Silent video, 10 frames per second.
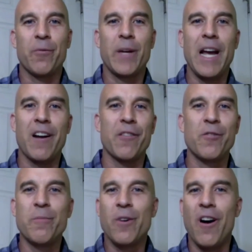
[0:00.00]
as we had our
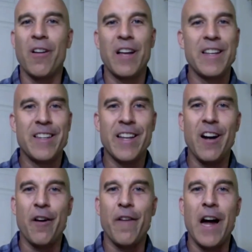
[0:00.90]
Zoom call and
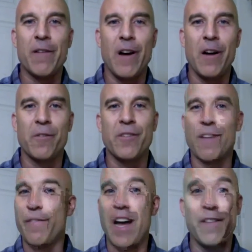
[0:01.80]
did our 5 rounds
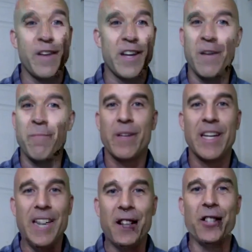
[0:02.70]
at 5 a.m.
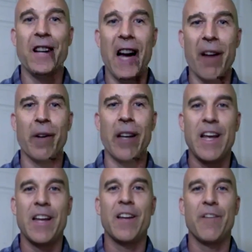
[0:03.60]
each and every
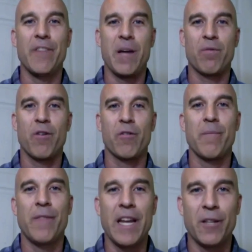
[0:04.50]
day of that
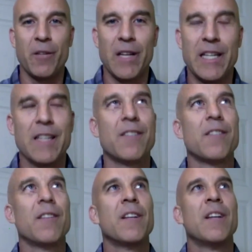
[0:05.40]
program. Thank you,
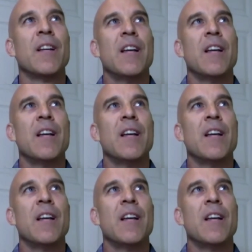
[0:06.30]
ladies.